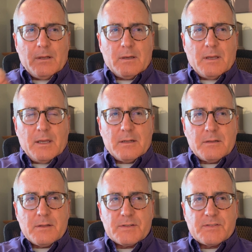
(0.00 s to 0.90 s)
in
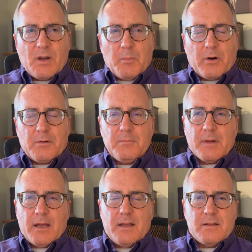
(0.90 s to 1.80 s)
the summer,
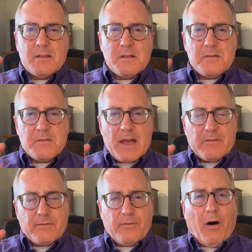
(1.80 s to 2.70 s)
and that
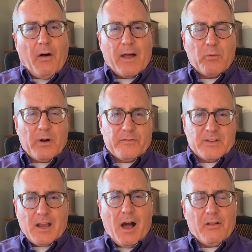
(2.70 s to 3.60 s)
fall I went off to
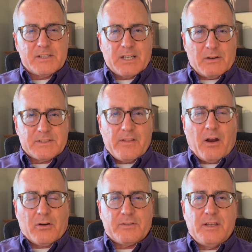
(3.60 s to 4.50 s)
college, and I was in the
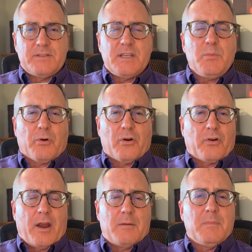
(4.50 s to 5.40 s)
ROTC
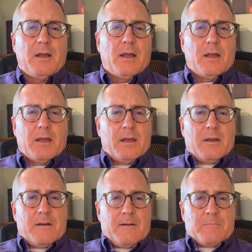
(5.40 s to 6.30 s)
program,
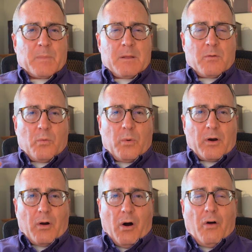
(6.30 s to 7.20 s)

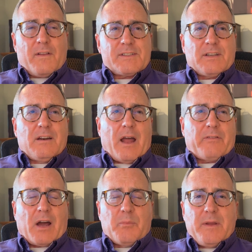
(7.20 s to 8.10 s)
where all of a sudden I've
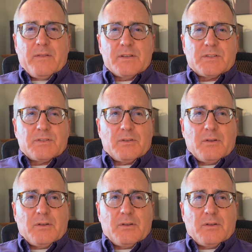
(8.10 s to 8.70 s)
got to be this,